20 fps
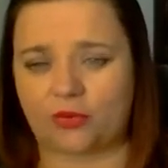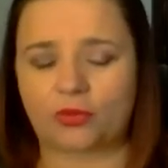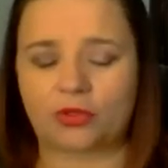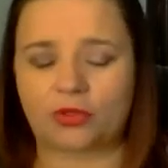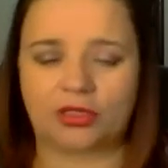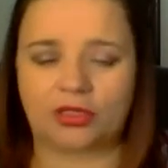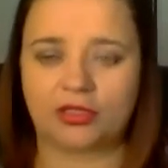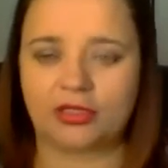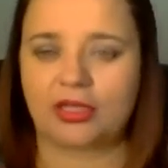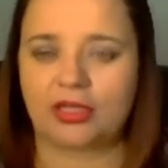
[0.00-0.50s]

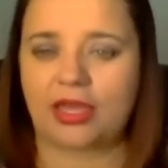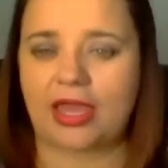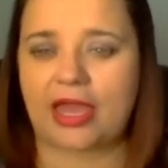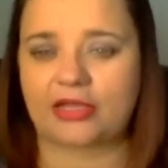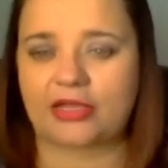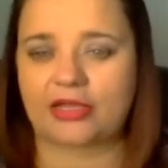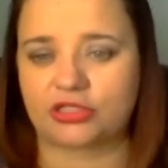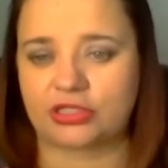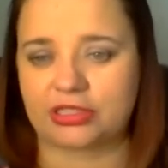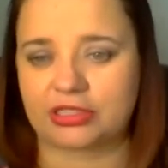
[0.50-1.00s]
Well,
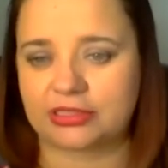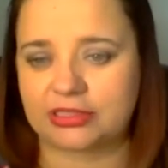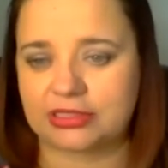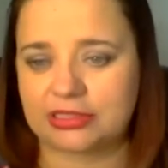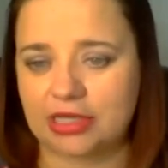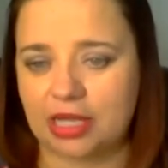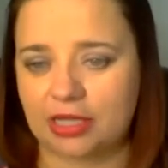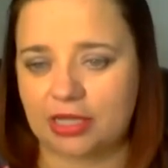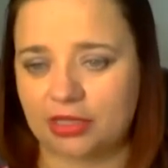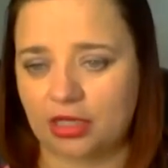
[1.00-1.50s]
actually, it's
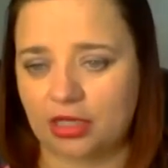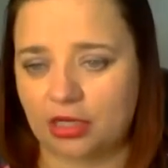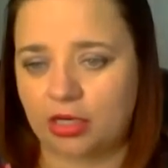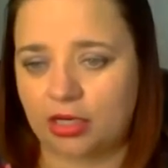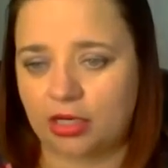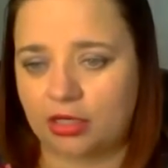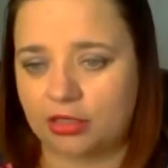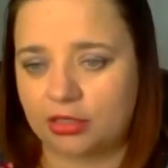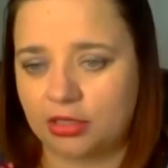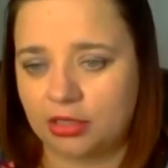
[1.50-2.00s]
not that
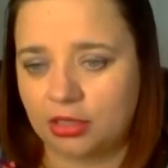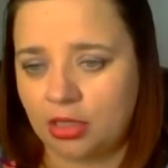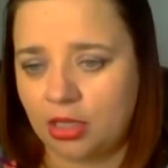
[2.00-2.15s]
hard.